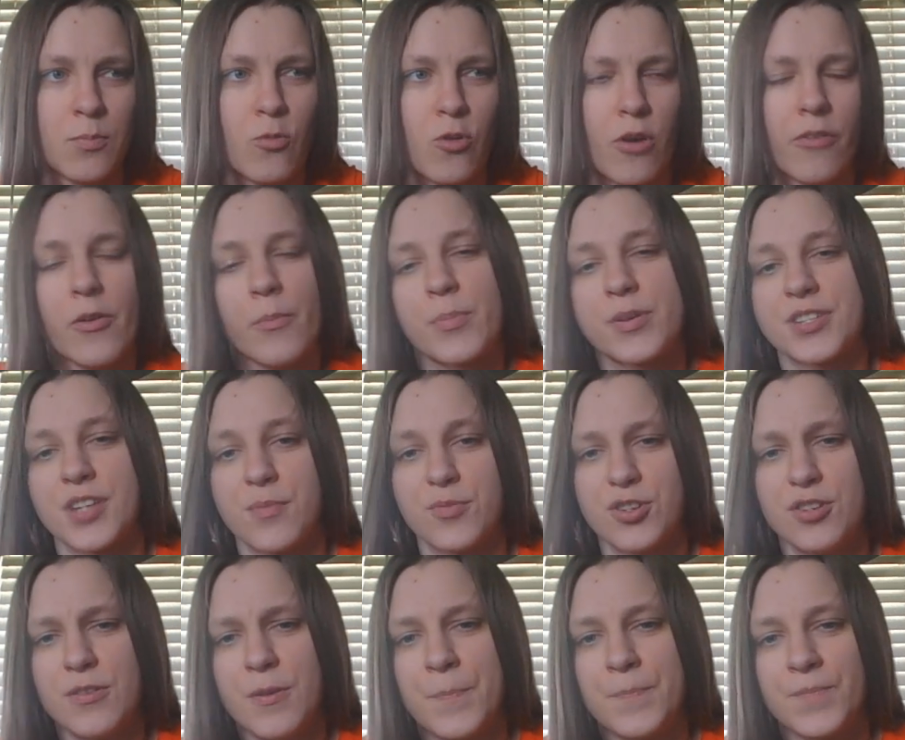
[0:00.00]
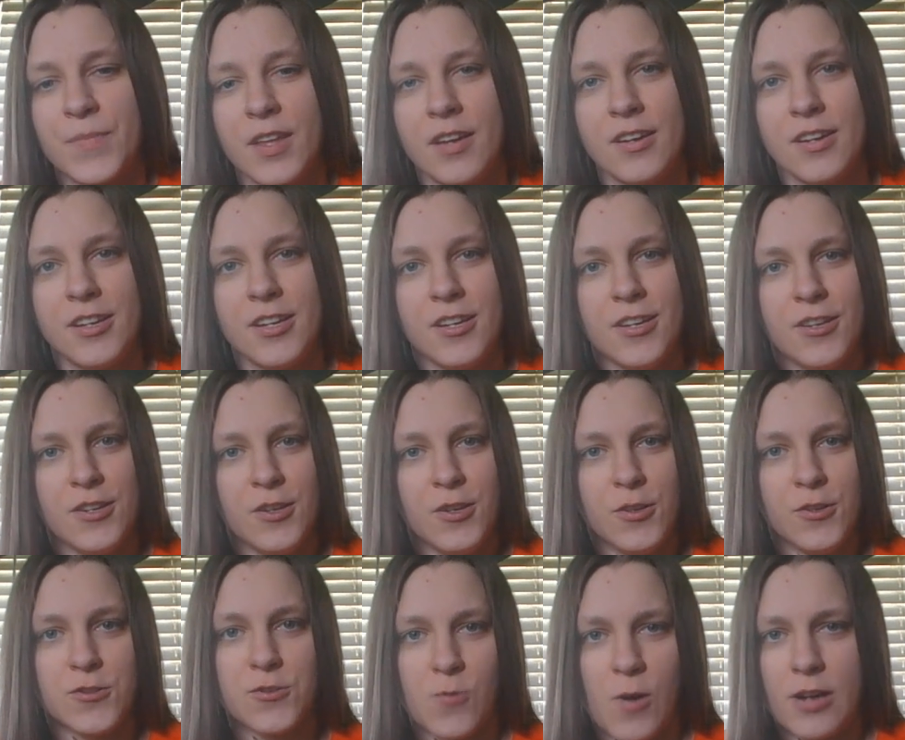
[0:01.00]
more of a perception.
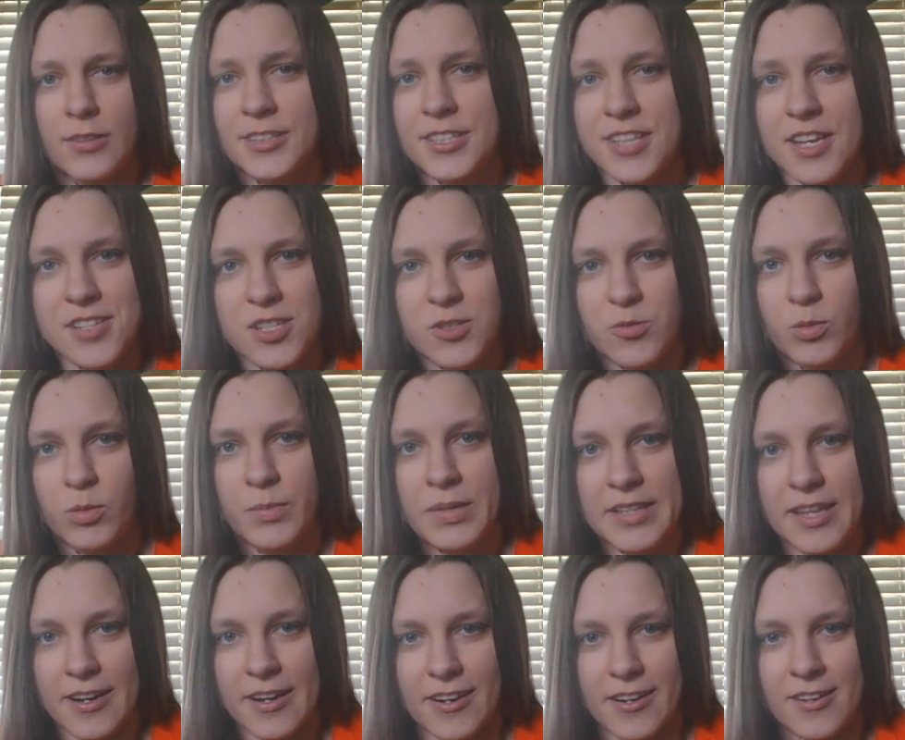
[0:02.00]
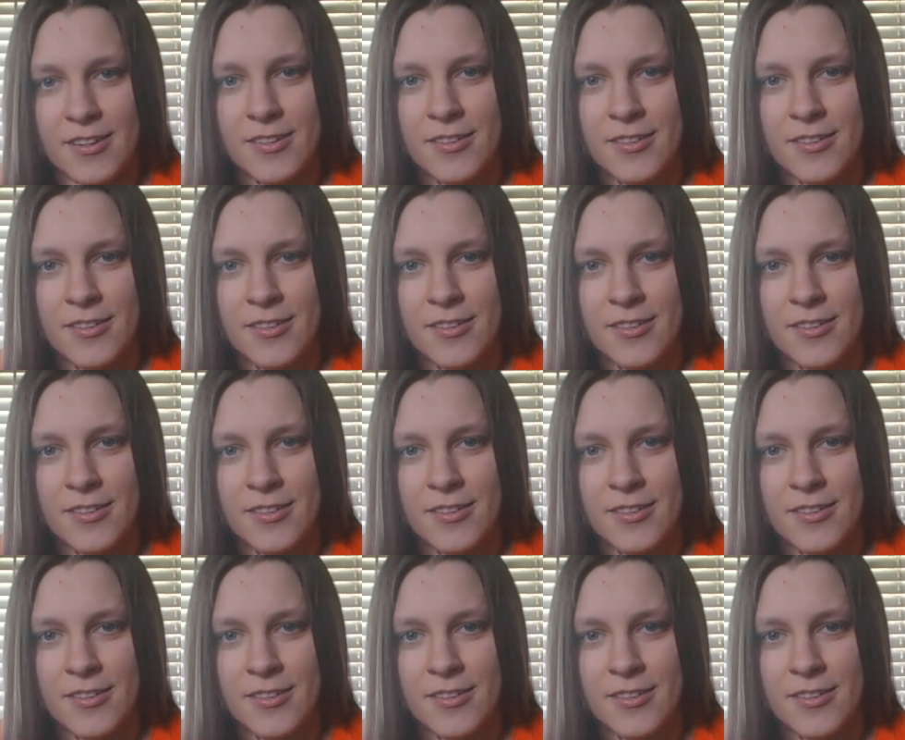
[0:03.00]
So all the senses will be there.